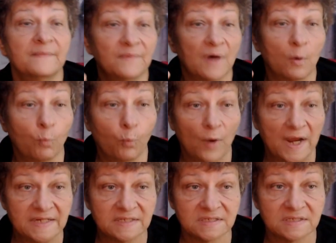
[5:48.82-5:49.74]

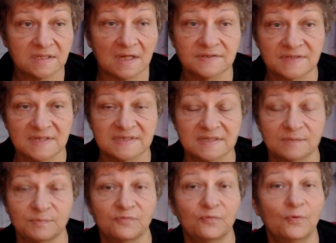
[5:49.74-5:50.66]
Wait, as I said
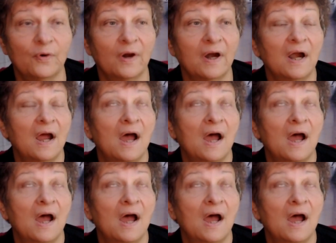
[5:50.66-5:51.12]
before.